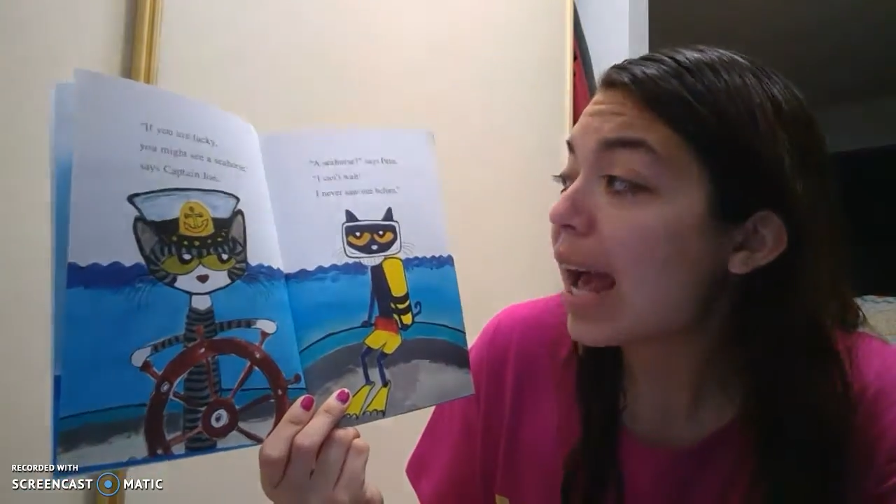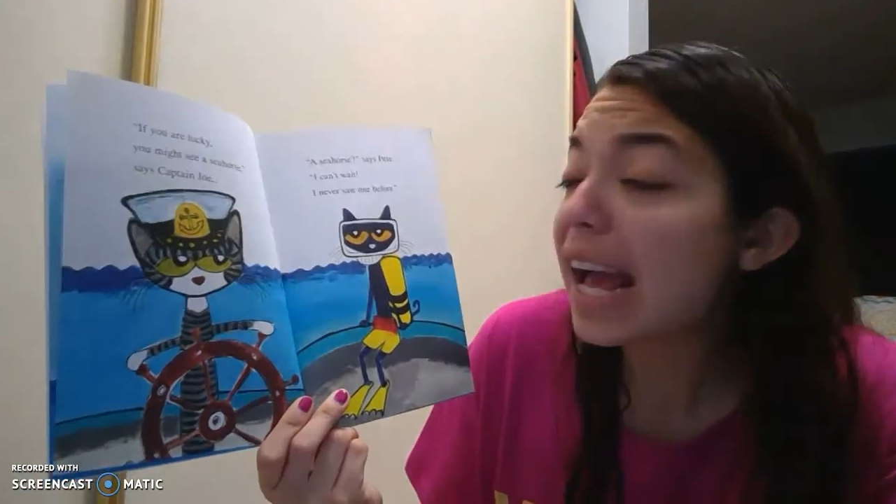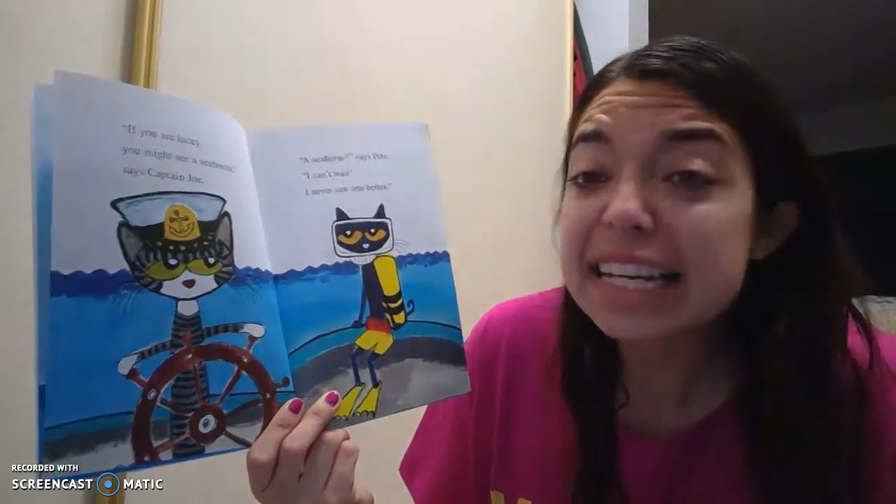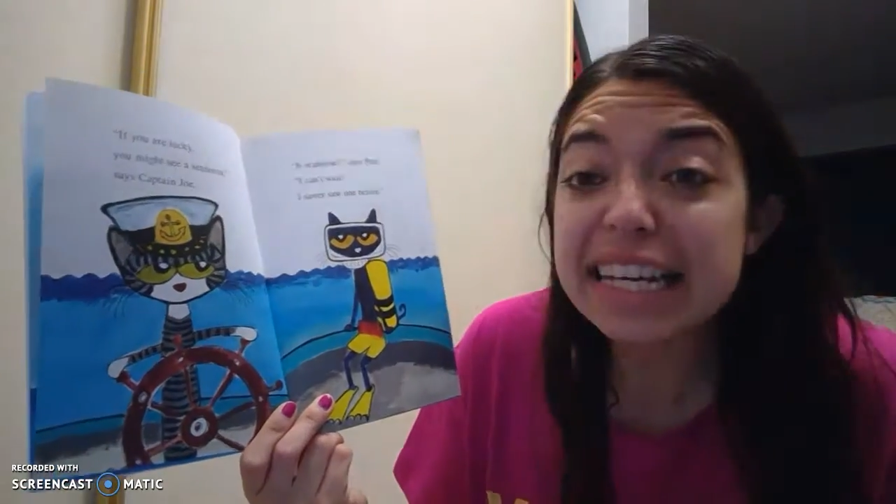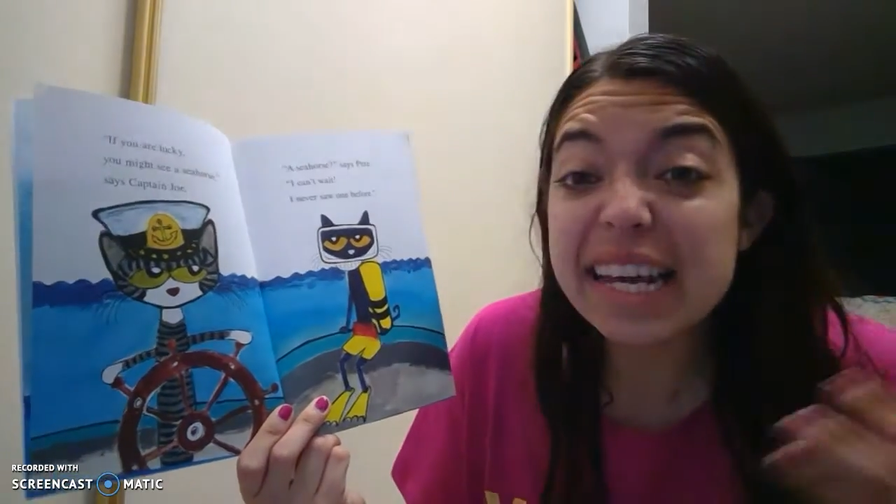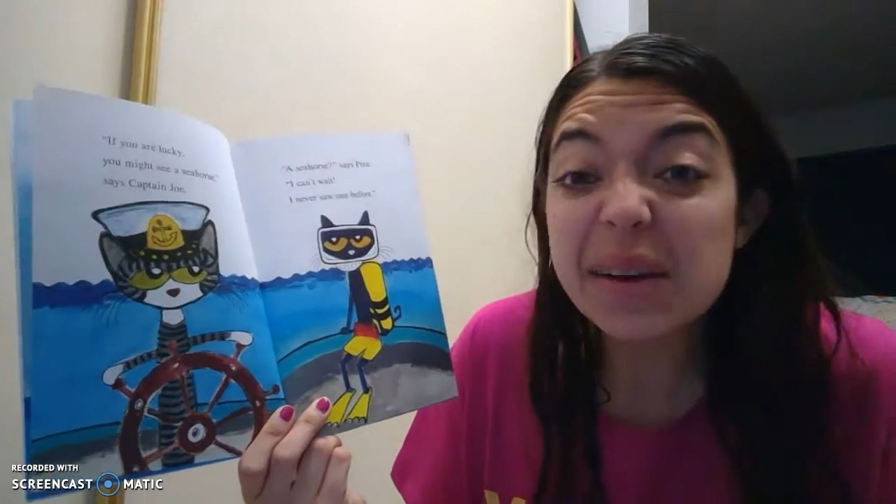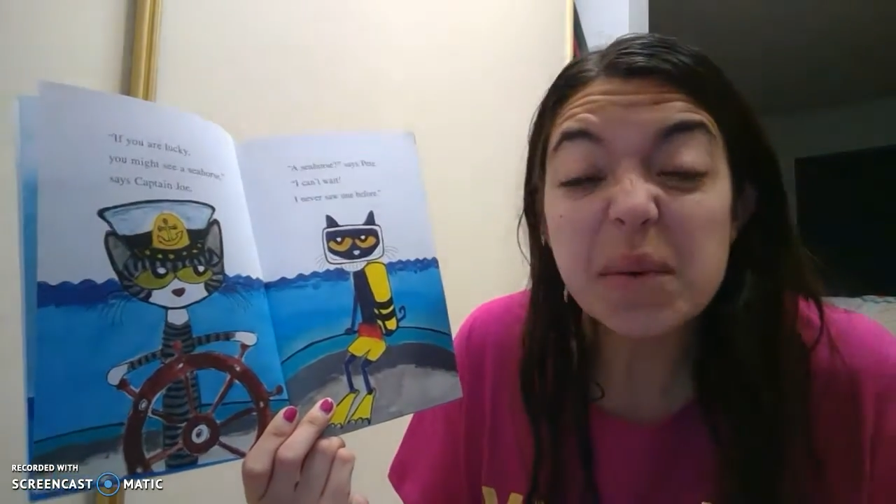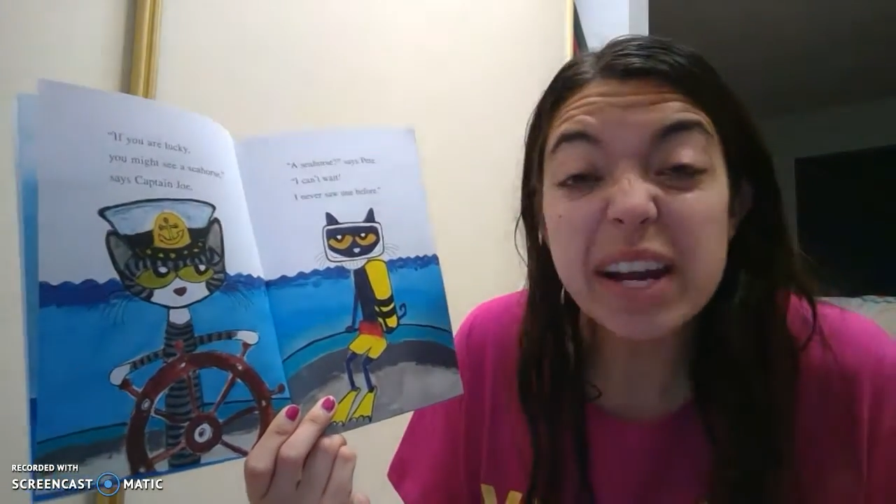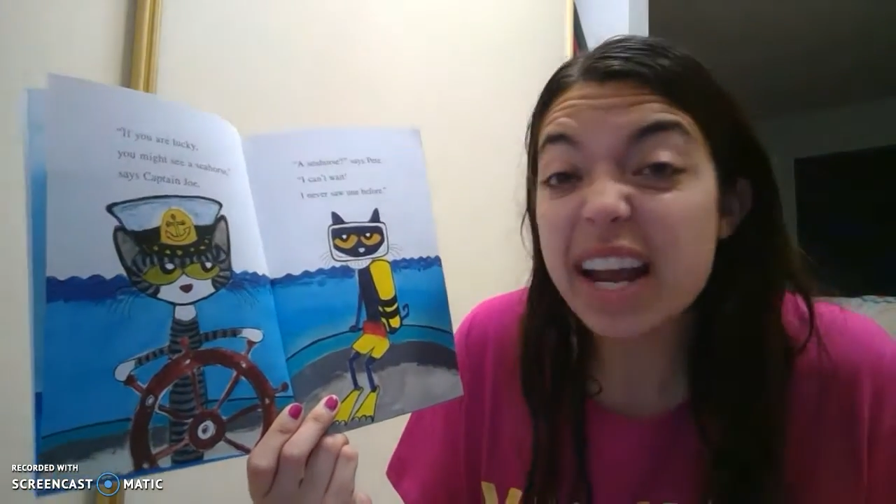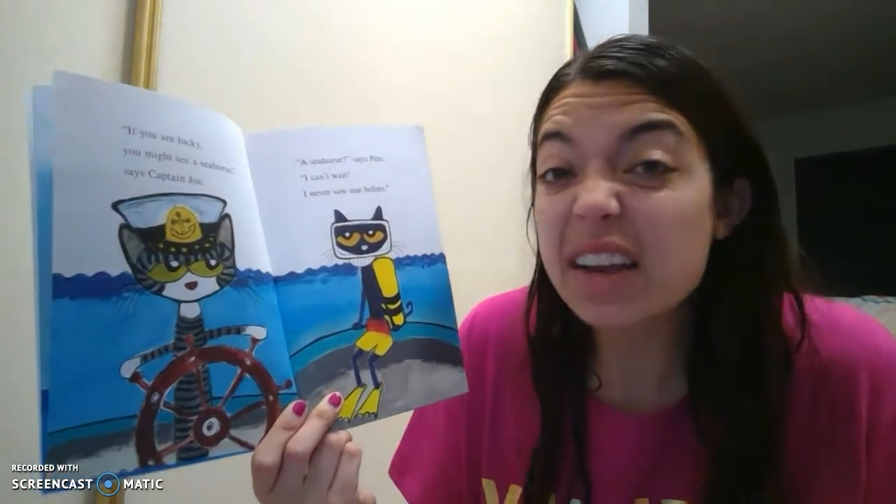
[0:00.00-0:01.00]
I can't
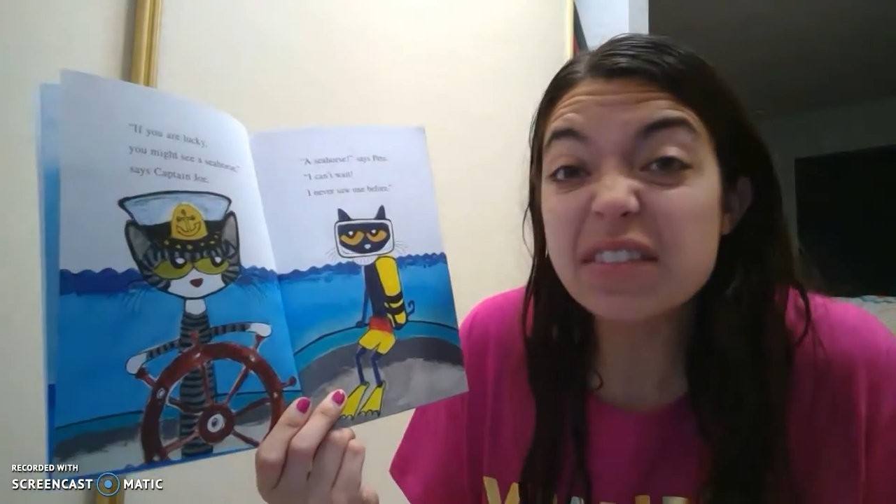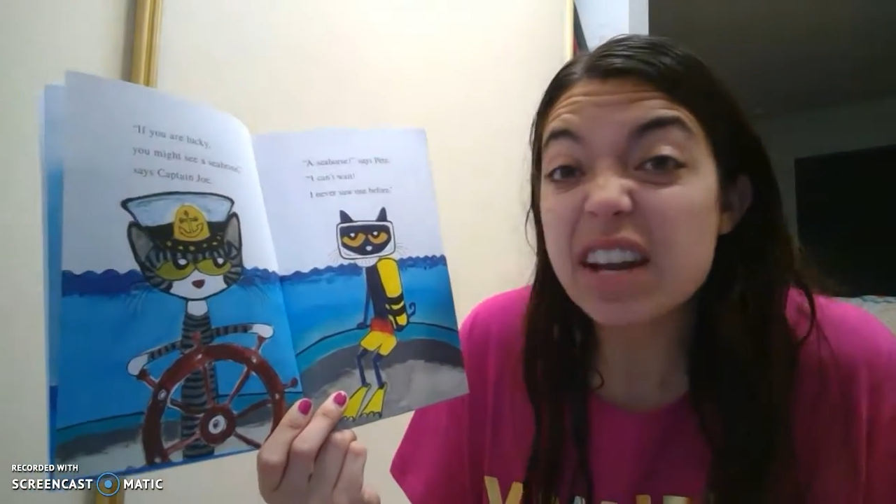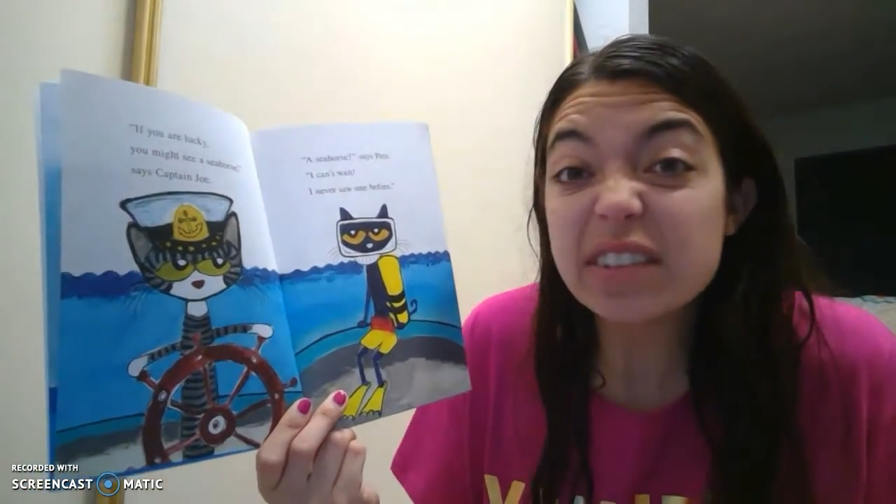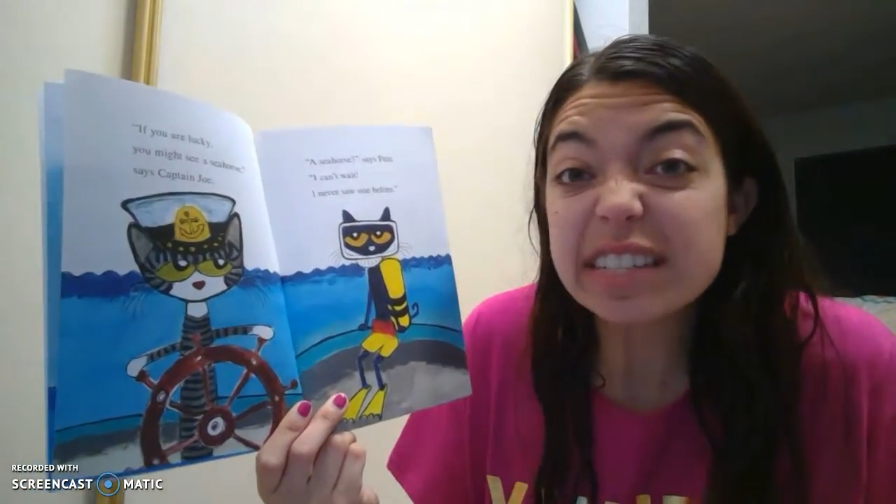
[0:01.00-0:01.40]
wait. I've never